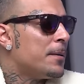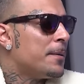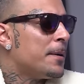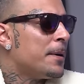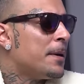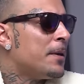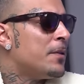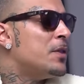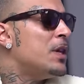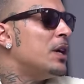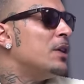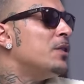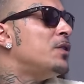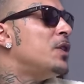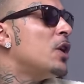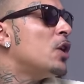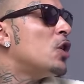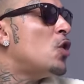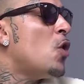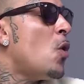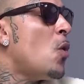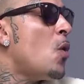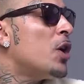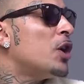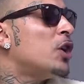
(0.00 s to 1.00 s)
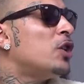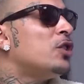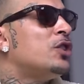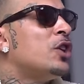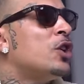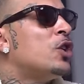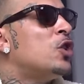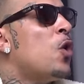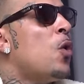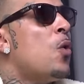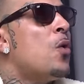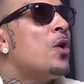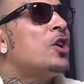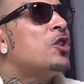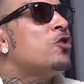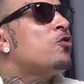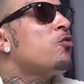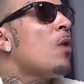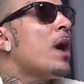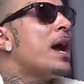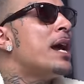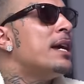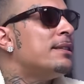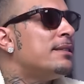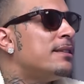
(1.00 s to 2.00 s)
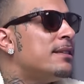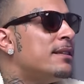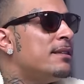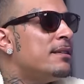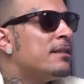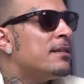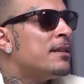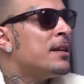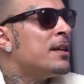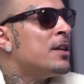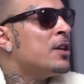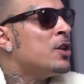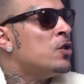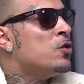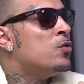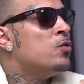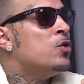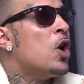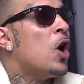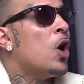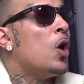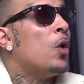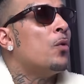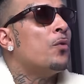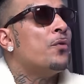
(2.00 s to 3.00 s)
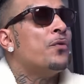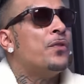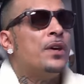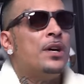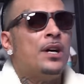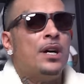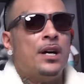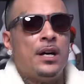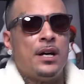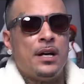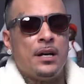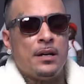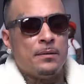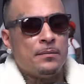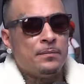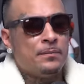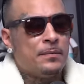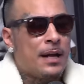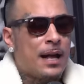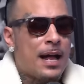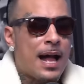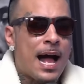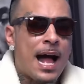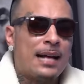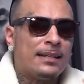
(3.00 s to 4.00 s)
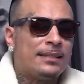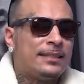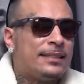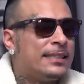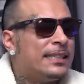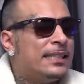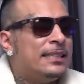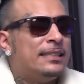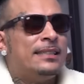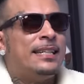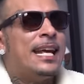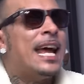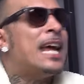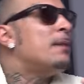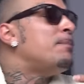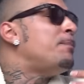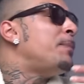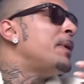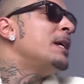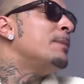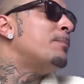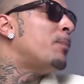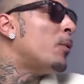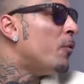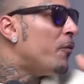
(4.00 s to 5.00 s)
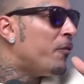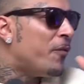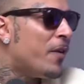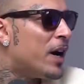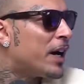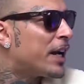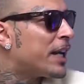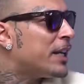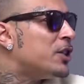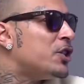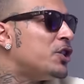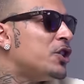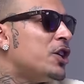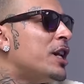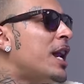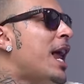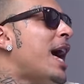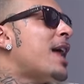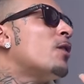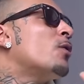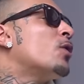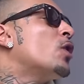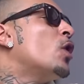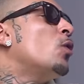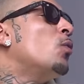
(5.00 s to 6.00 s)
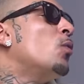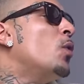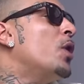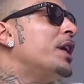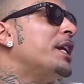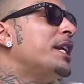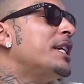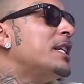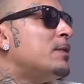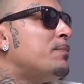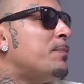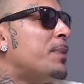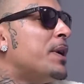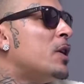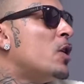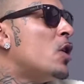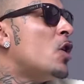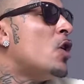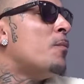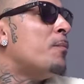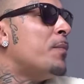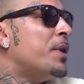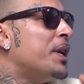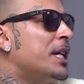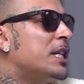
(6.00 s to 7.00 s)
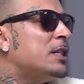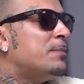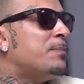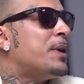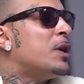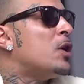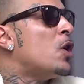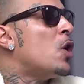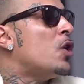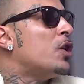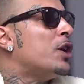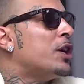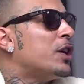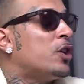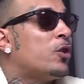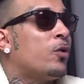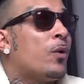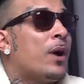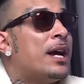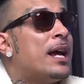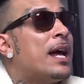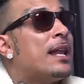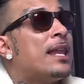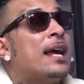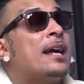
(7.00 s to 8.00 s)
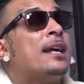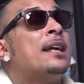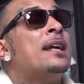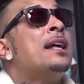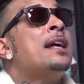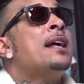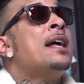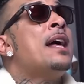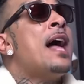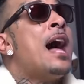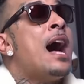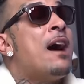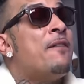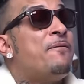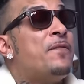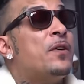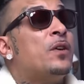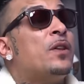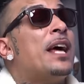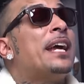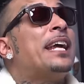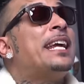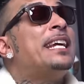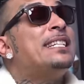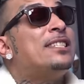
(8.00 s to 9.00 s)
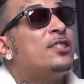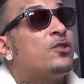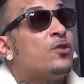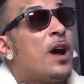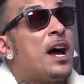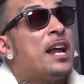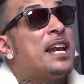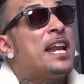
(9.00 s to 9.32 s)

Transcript: The, the, going, the going crazy, you know, the I see dead people fucking shit. I don't know what he's been on, but he's been on a cra. like, I feel like he's trying to